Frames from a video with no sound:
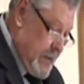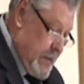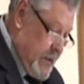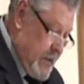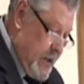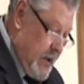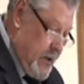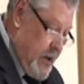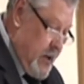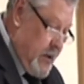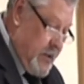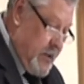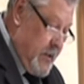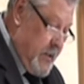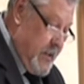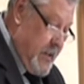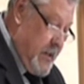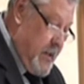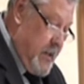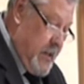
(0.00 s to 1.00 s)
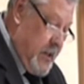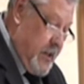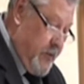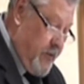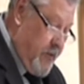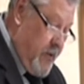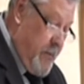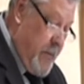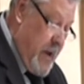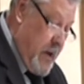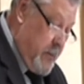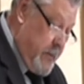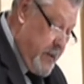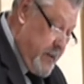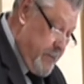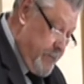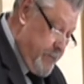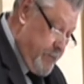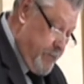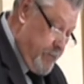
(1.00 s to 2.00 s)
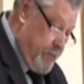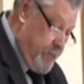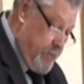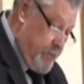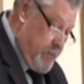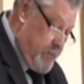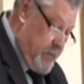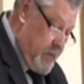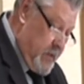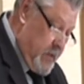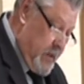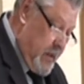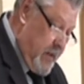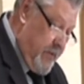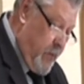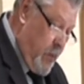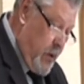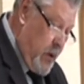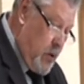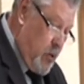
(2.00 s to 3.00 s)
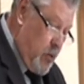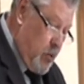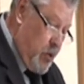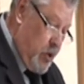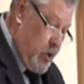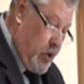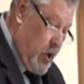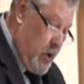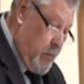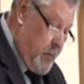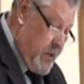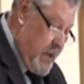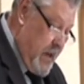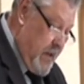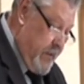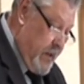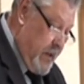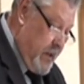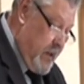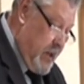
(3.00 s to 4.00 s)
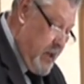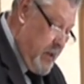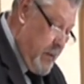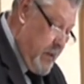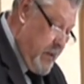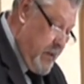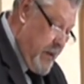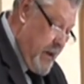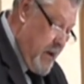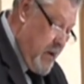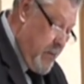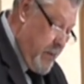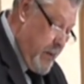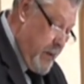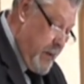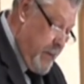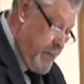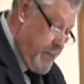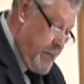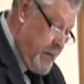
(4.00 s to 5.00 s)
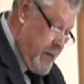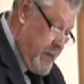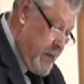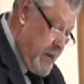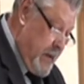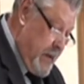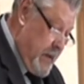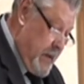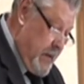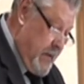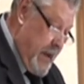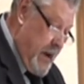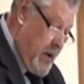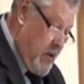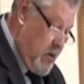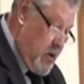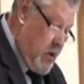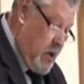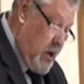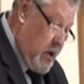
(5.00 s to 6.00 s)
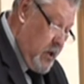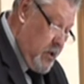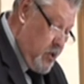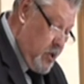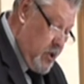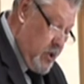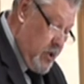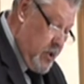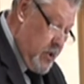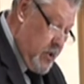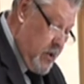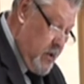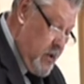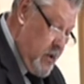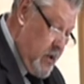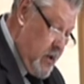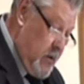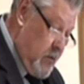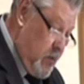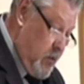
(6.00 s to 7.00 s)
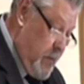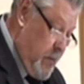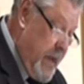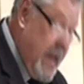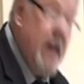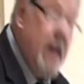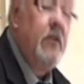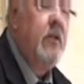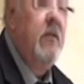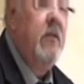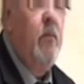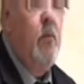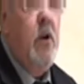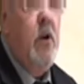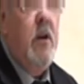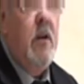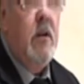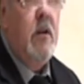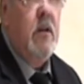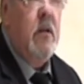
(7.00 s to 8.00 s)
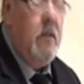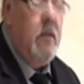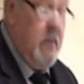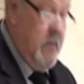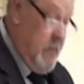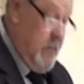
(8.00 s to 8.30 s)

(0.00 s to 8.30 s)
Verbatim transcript: So consider this for a moment. If we all stopped having chemotherapy, then oncologists would be out of work.